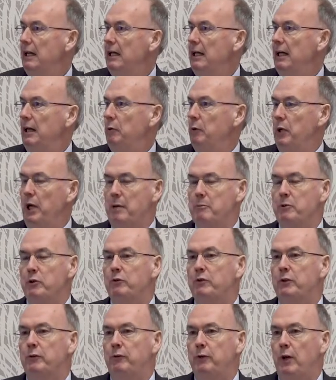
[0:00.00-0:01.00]
When I
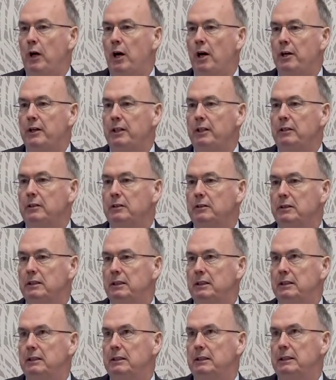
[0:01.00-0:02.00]
moved to Florida,
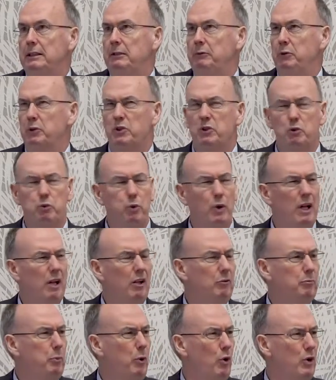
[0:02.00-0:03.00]
it was
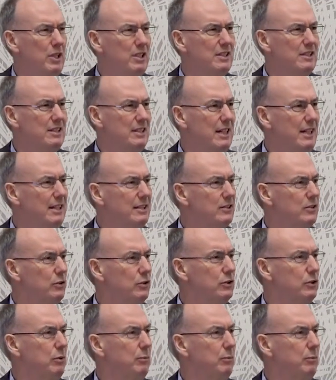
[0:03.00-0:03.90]
12.6 or